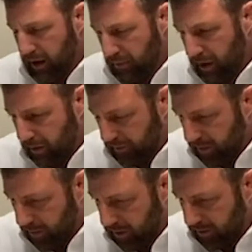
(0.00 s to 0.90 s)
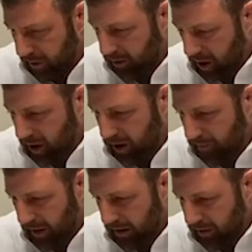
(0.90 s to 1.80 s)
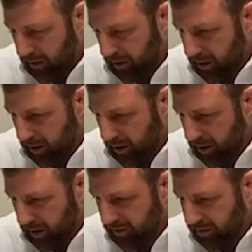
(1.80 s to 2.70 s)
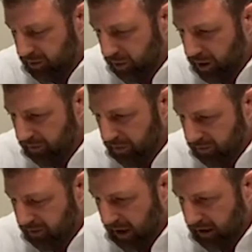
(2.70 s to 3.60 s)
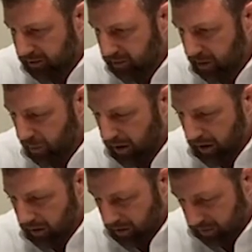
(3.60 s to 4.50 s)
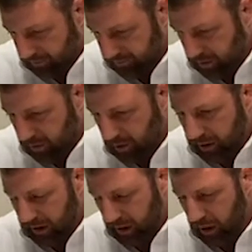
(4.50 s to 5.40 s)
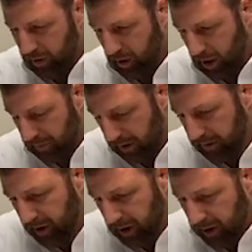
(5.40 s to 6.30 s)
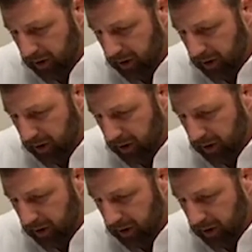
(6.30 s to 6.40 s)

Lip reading: But if you want to start talking about this two different states, the way they look, you look at Oklahoma.